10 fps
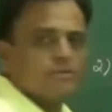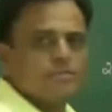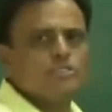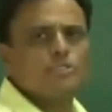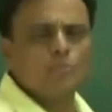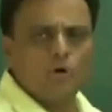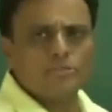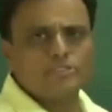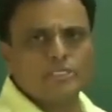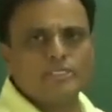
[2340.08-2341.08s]
there's a small
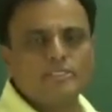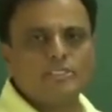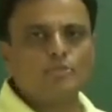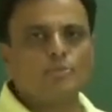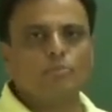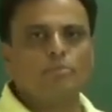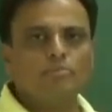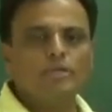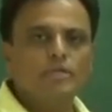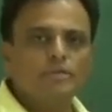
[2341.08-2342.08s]
change in this problem.
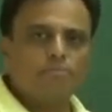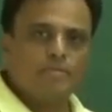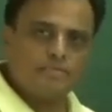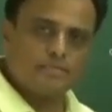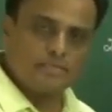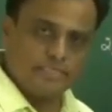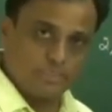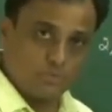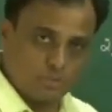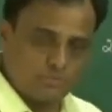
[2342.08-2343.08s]
Please read the
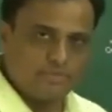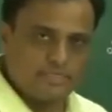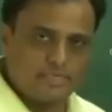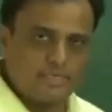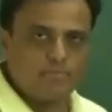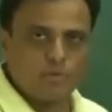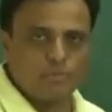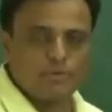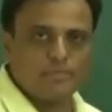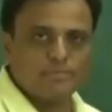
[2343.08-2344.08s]
question once again properly.